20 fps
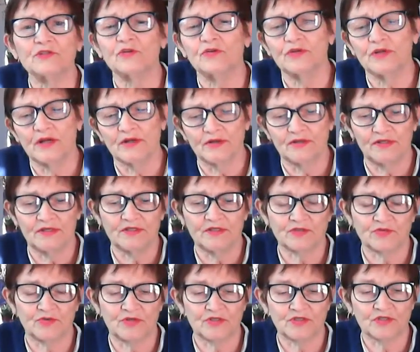learn how to
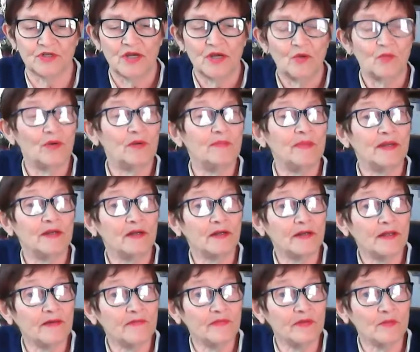de-stress, we may not
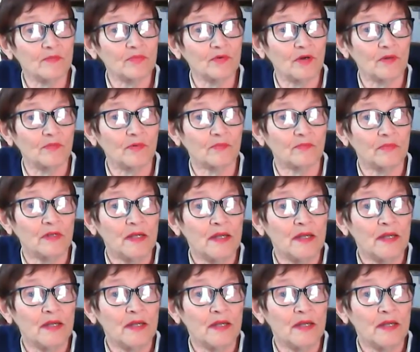have that problem.